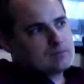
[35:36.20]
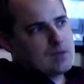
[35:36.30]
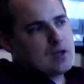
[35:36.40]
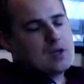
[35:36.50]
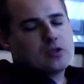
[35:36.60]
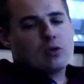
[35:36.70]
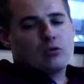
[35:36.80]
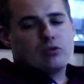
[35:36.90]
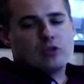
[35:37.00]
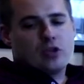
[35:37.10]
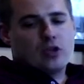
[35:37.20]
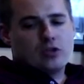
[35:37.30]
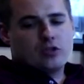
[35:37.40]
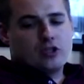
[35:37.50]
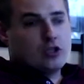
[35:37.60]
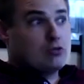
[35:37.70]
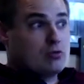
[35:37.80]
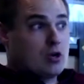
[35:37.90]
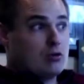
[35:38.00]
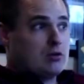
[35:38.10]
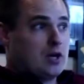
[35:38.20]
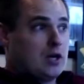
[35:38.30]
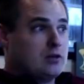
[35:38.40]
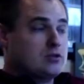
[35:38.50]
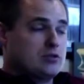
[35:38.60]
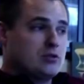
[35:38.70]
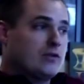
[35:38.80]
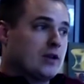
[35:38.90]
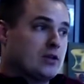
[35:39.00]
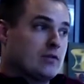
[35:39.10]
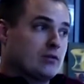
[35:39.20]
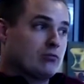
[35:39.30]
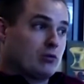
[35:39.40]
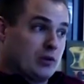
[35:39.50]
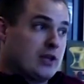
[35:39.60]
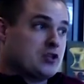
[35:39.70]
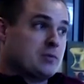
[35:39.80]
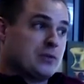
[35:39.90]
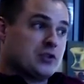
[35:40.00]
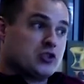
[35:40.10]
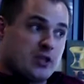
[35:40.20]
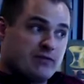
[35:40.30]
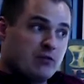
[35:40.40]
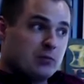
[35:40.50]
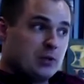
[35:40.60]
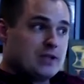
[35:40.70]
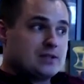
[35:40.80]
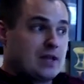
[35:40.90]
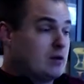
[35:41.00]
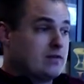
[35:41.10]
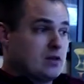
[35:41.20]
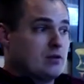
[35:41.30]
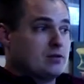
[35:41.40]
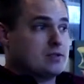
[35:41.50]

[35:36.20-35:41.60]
So do you know, do you feel like you have a relationship with the chief of police? I don't even know his name.